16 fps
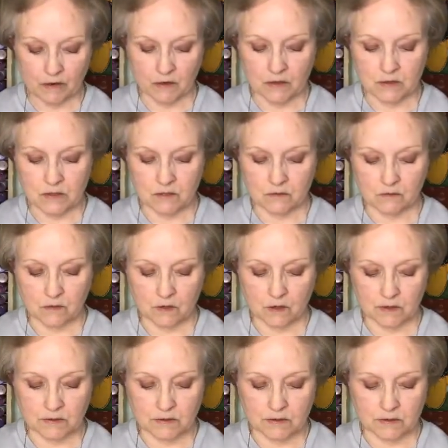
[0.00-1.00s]
also
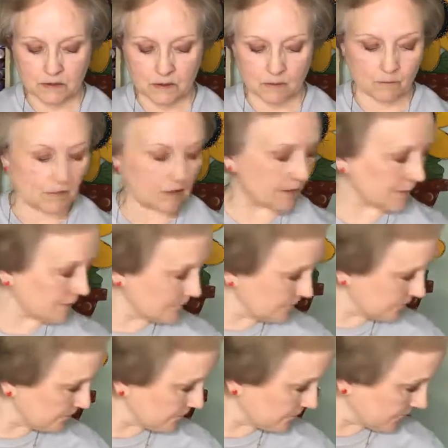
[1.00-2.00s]
got some um,
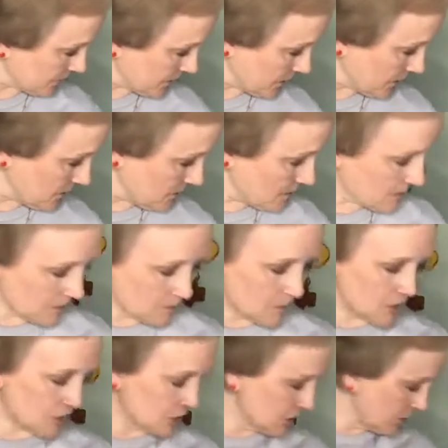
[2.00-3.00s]
let
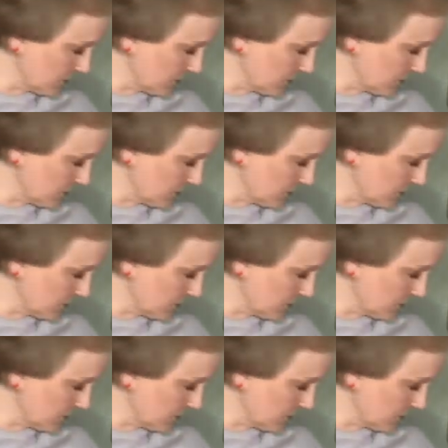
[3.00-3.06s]
me show